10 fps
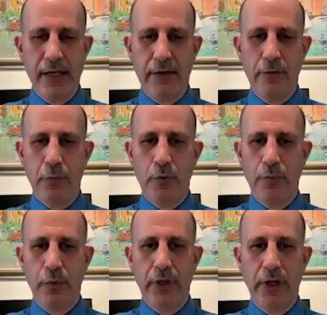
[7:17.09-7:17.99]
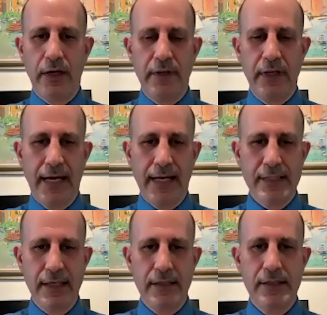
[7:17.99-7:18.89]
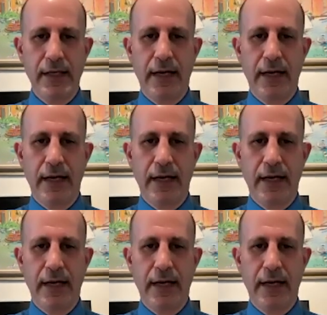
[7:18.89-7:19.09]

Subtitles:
have appropriate IV access,